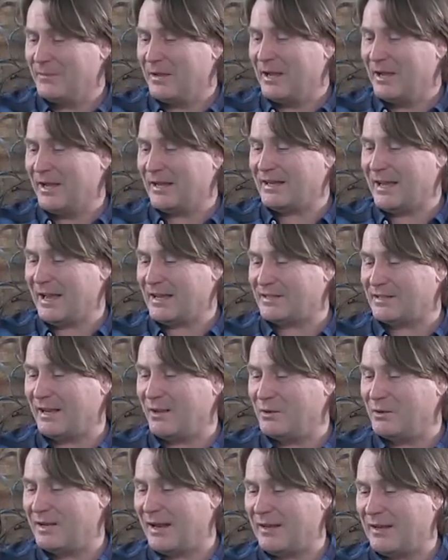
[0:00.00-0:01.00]
Kaz
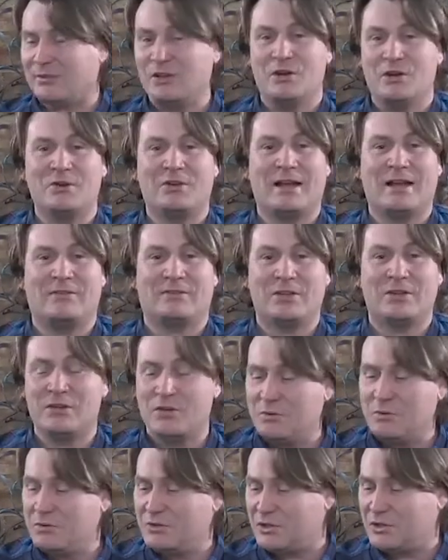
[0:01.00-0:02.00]
Hill, good
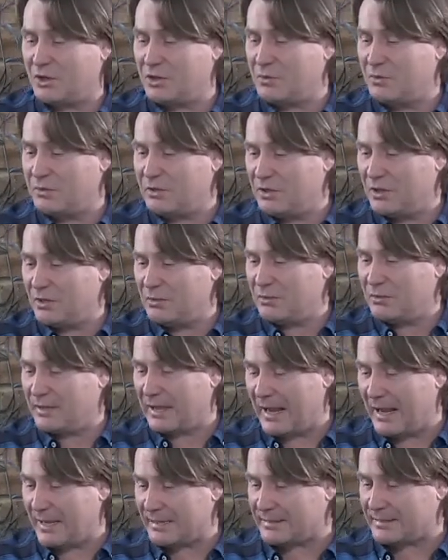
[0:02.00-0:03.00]
afternoon to you,
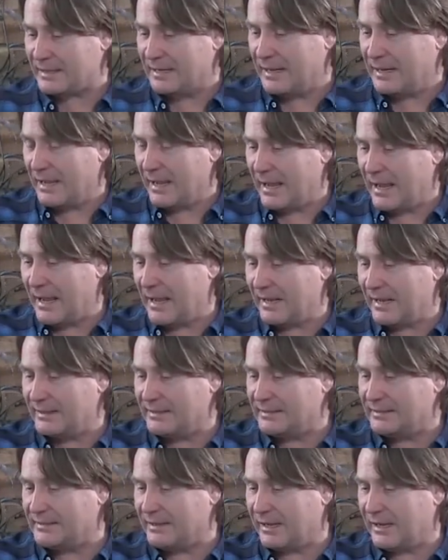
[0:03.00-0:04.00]
Kaz.
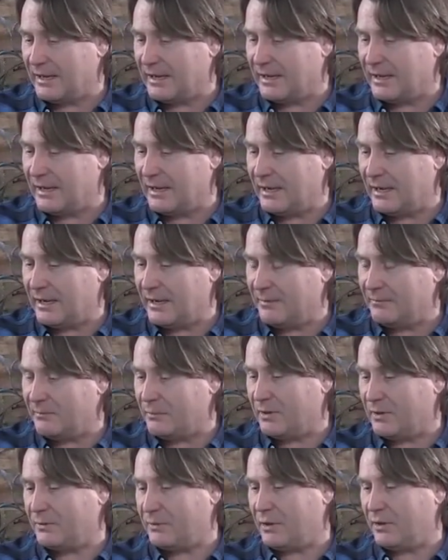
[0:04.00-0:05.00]
And
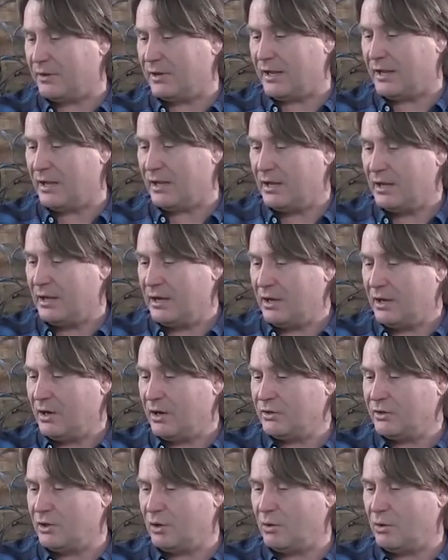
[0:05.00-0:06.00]
what have we got here?
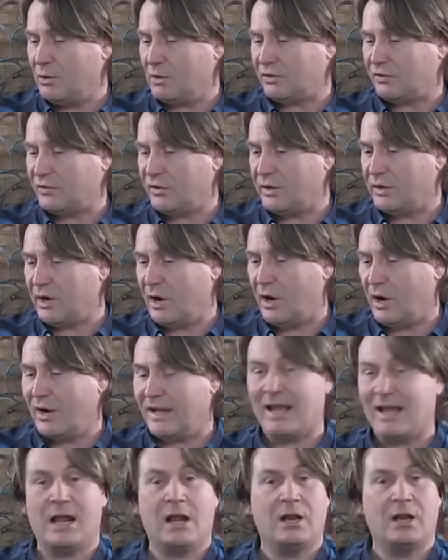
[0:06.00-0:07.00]
Anya Hawksford, hi,
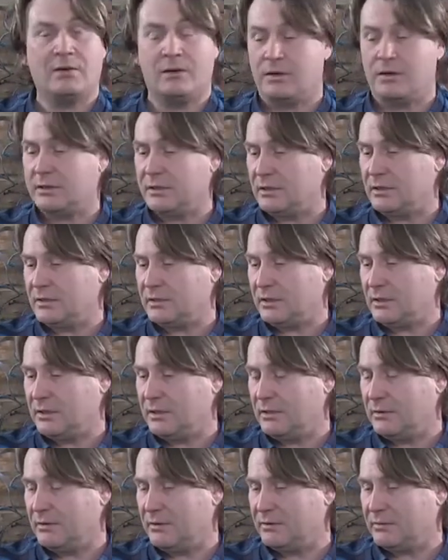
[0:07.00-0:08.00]
hello Anya to
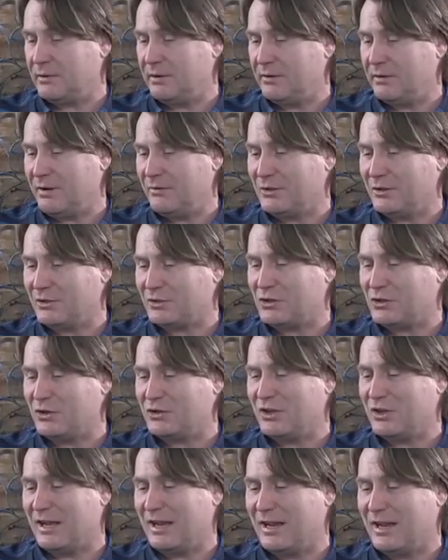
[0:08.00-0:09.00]
you as well. Now I've got
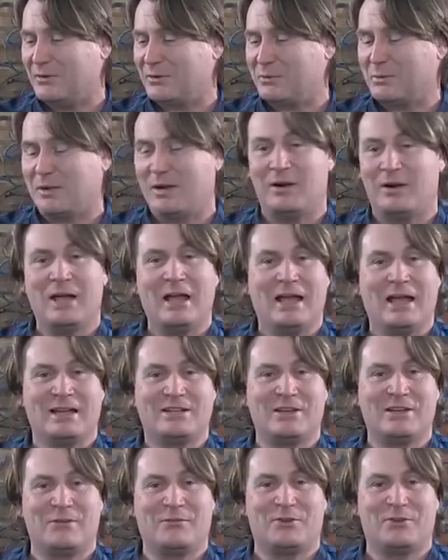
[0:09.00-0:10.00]
Sonia here as well. It's
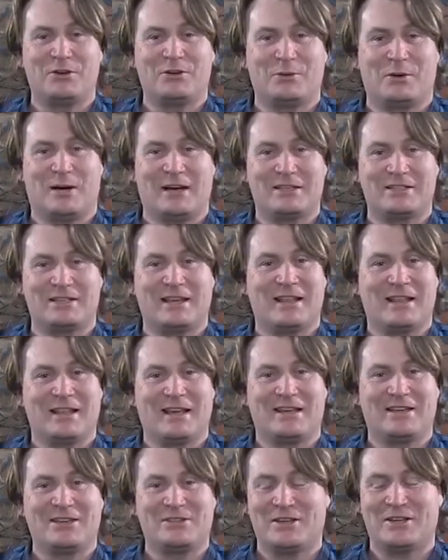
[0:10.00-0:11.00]
come through twice.
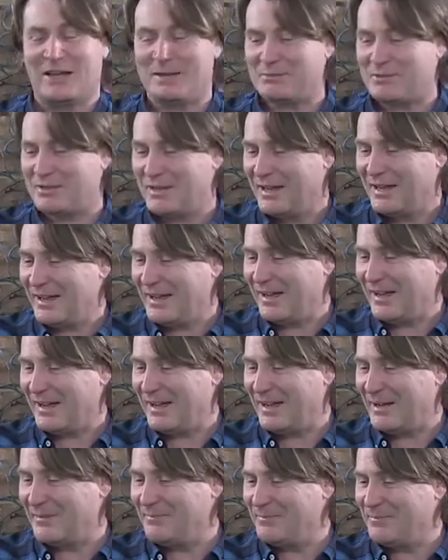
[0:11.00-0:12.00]
Thank you, James.
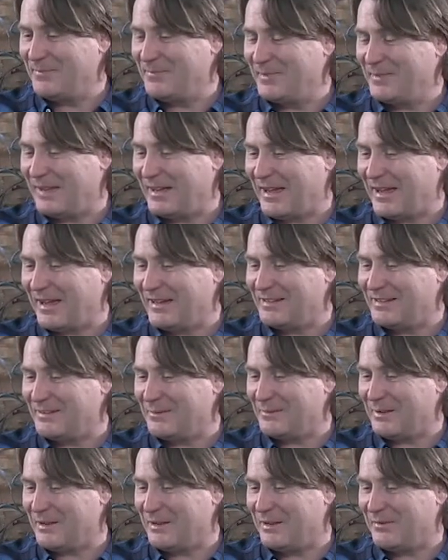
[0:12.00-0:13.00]
And
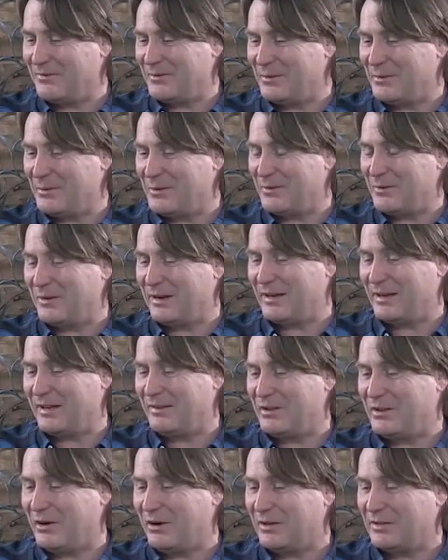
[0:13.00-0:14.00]
we have already
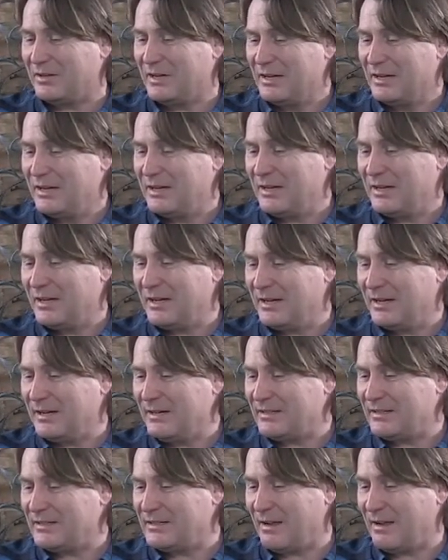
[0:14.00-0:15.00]
got
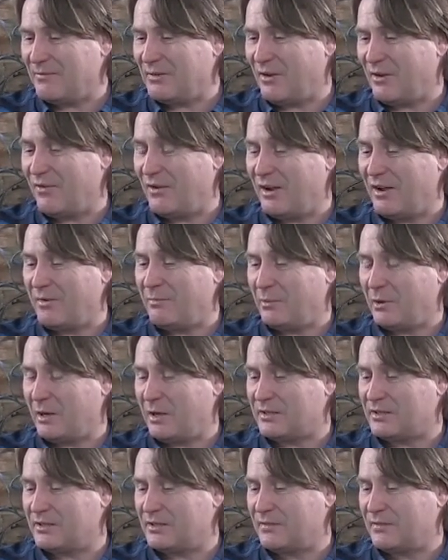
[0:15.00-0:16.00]
75 plus